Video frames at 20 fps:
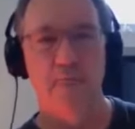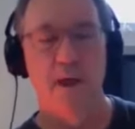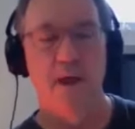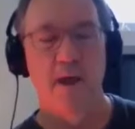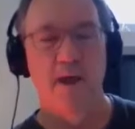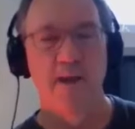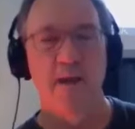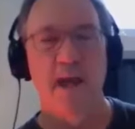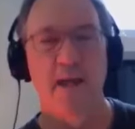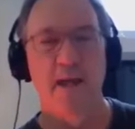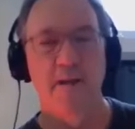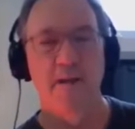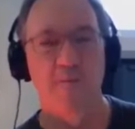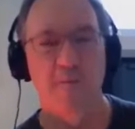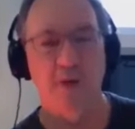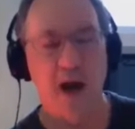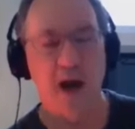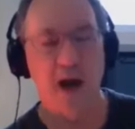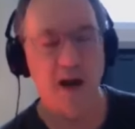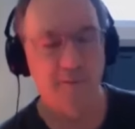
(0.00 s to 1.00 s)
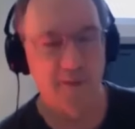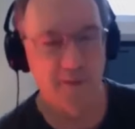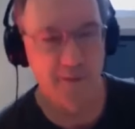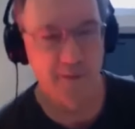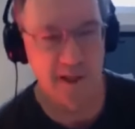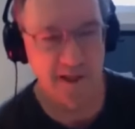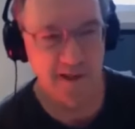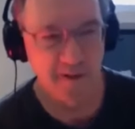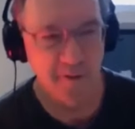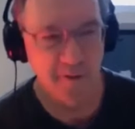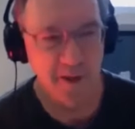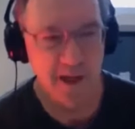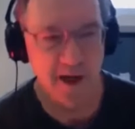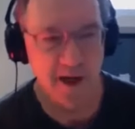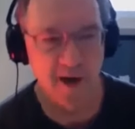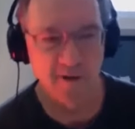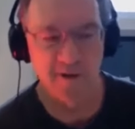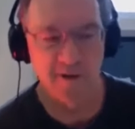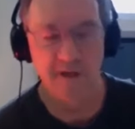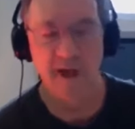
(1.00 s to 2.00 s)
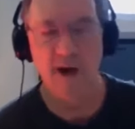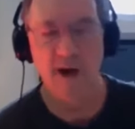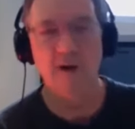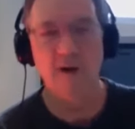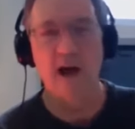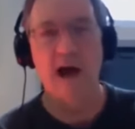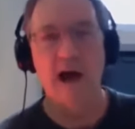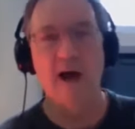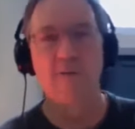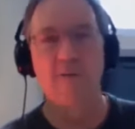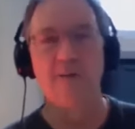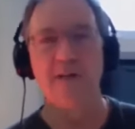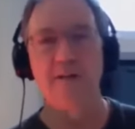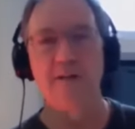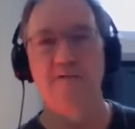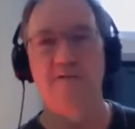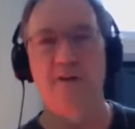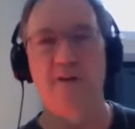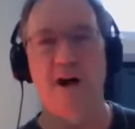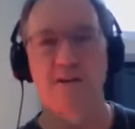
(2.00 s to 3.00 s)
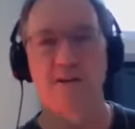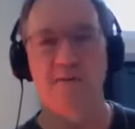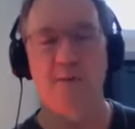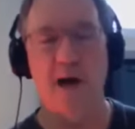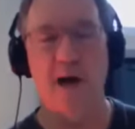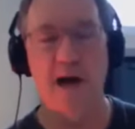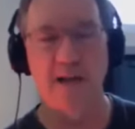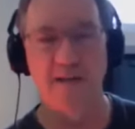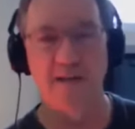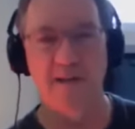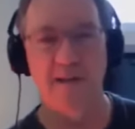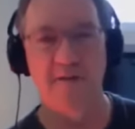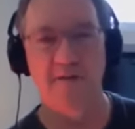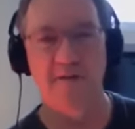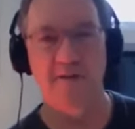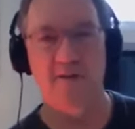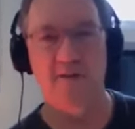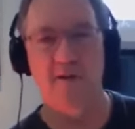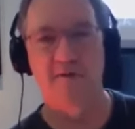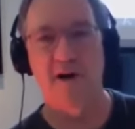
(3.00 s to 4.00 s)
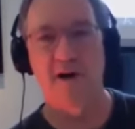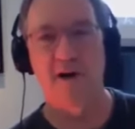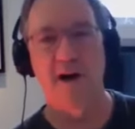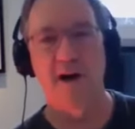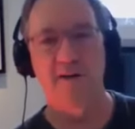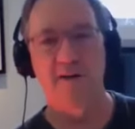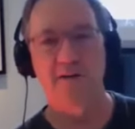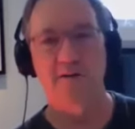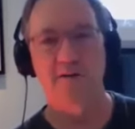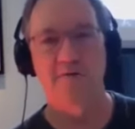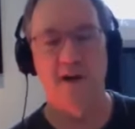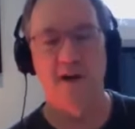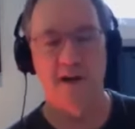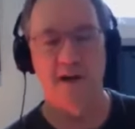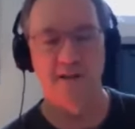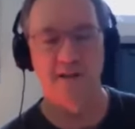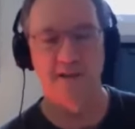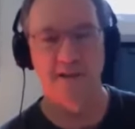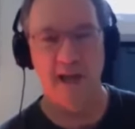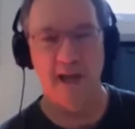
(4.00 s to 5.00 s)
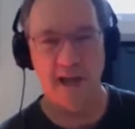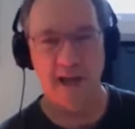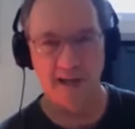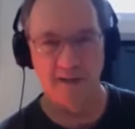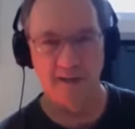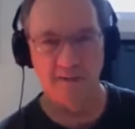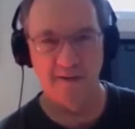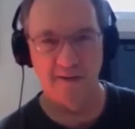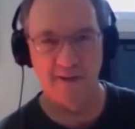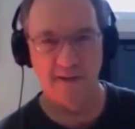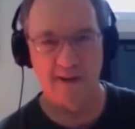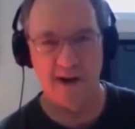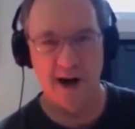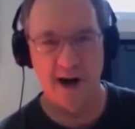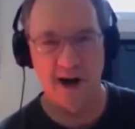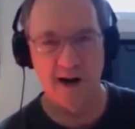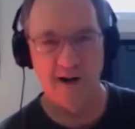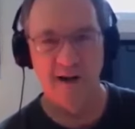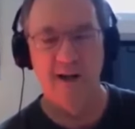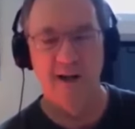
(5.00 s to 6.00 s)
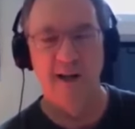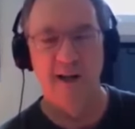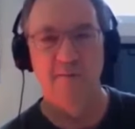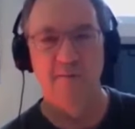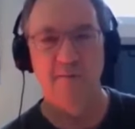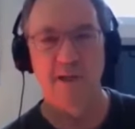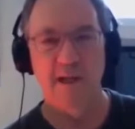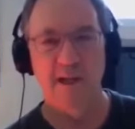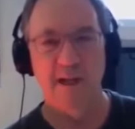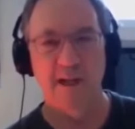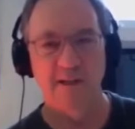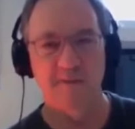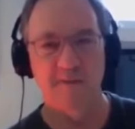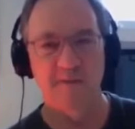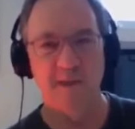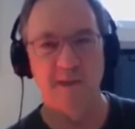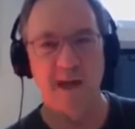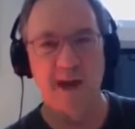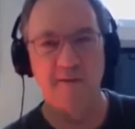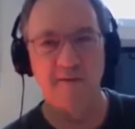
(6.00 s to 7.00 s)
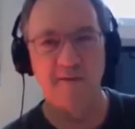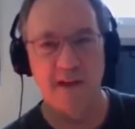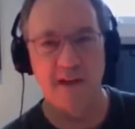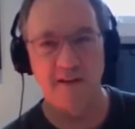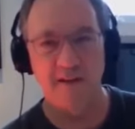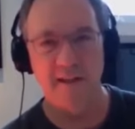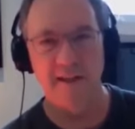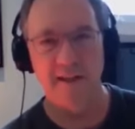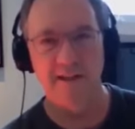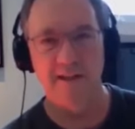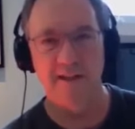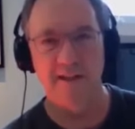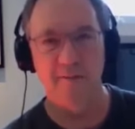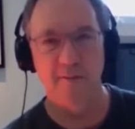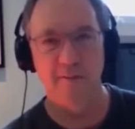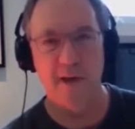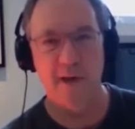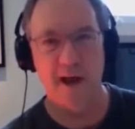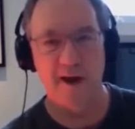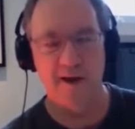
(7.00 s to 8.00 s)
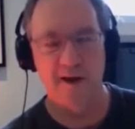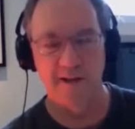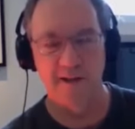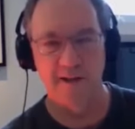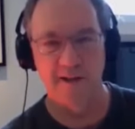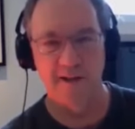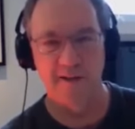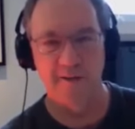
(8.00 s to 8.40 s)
And the problem is we don't know how many false positives or false negatives there are because we have nothing to compare it to.